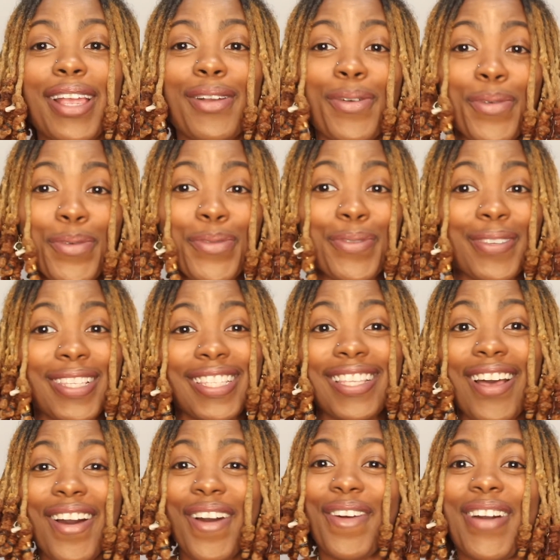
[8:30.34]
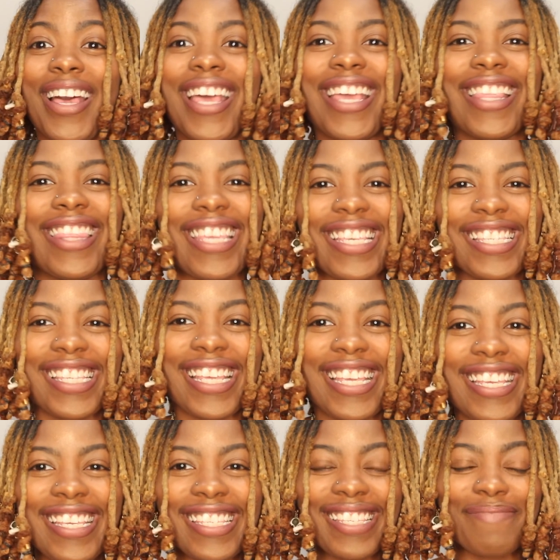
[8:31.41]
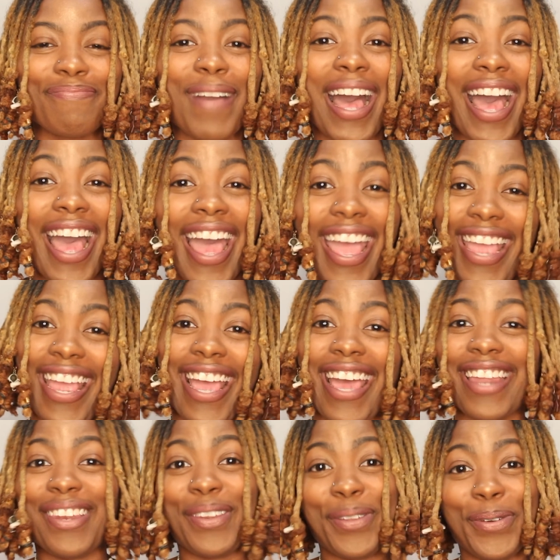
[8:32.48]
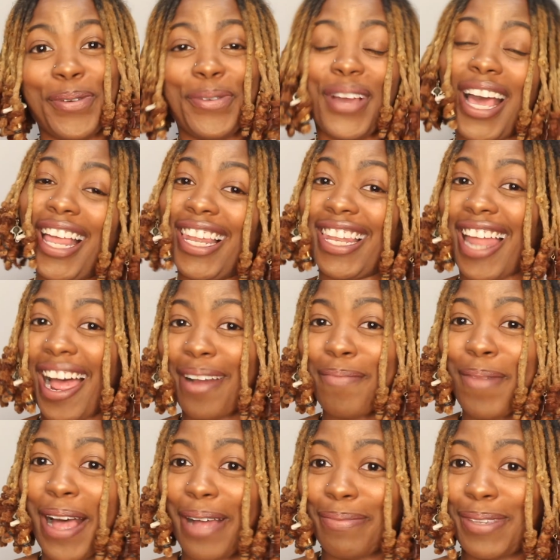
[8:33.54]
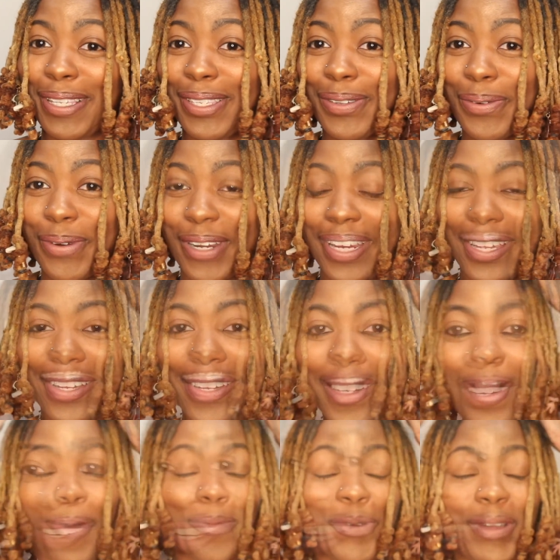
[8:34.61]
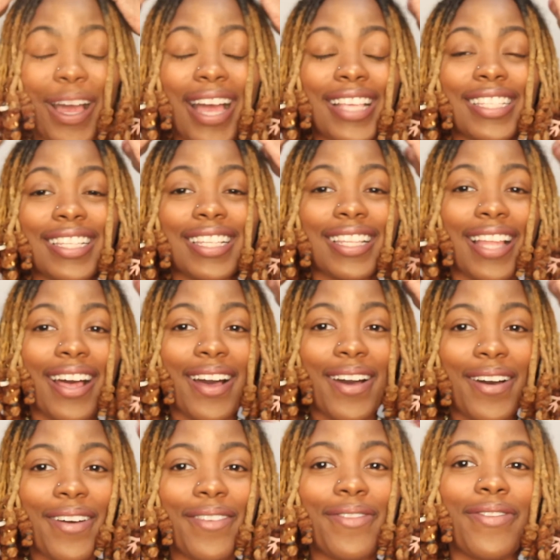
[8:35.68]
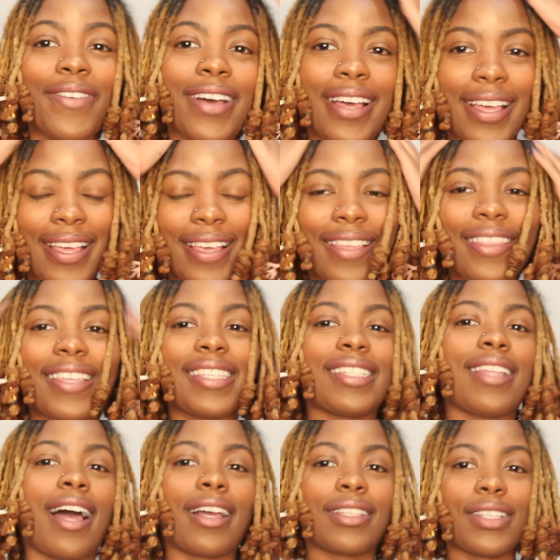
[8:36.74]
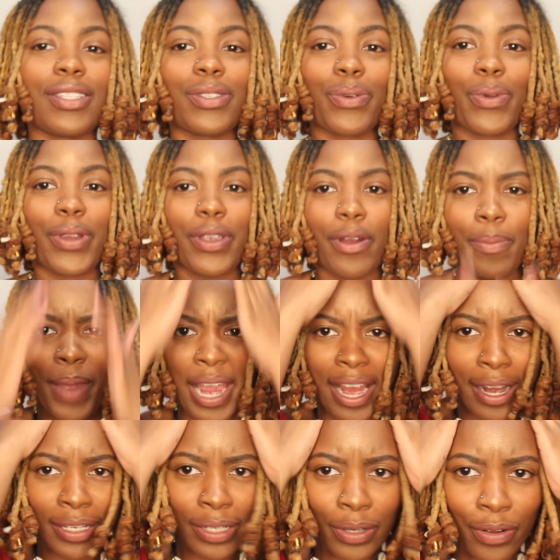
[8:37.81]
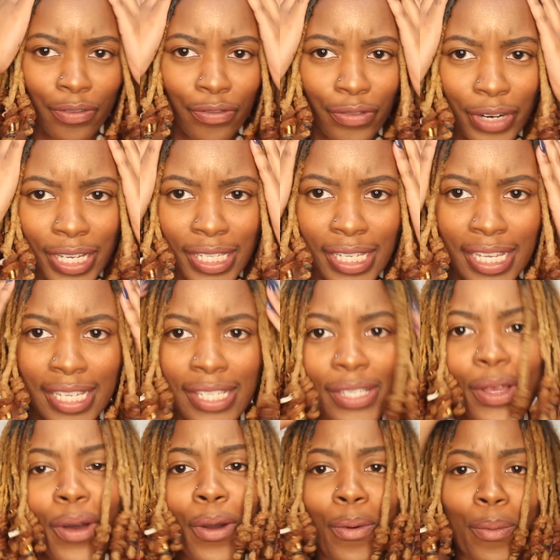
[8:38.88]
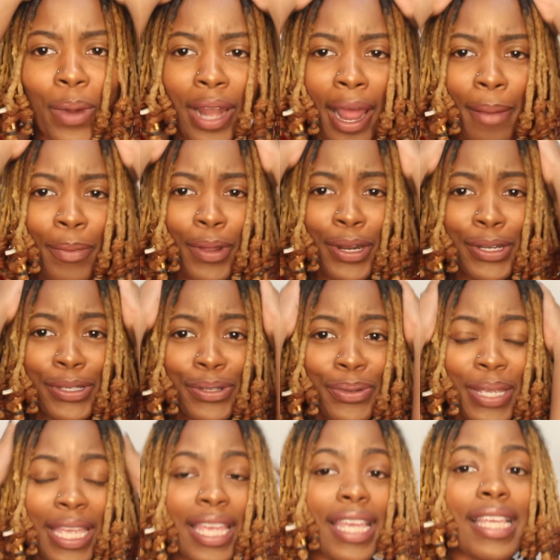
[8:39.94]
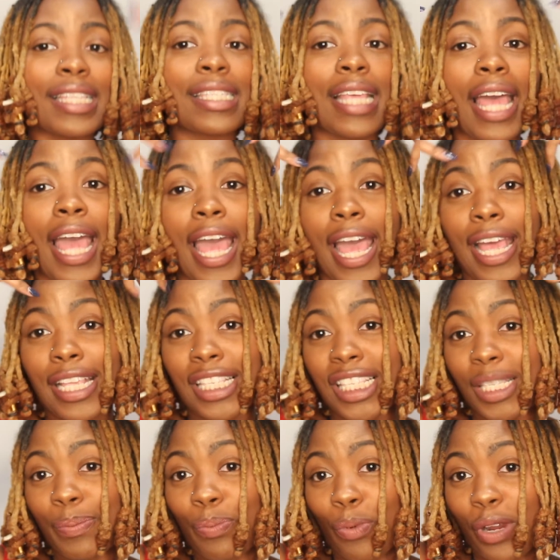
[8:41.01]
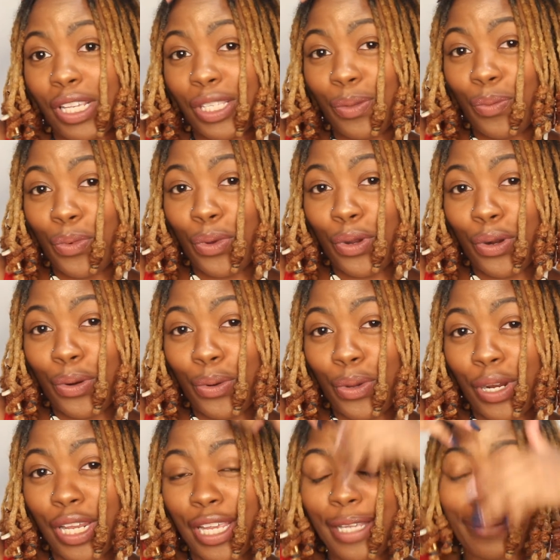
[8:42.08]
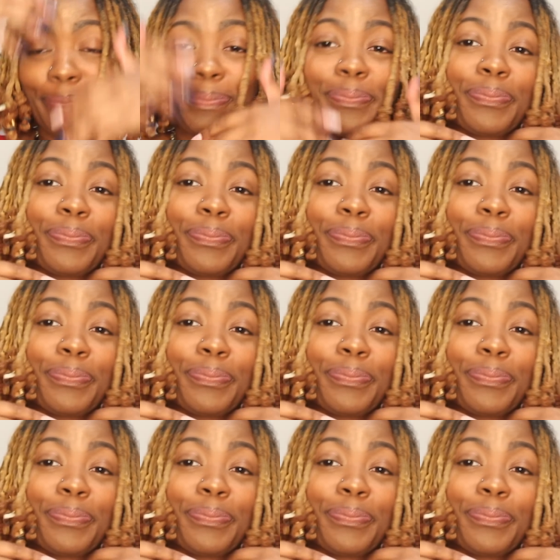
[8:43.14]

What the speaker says: Cool, so this is my new Loc Bob tutorial. I hope you guys love this lock tutorial. My hair is a little frizzy, so what I'm gonna do is spray some water on it,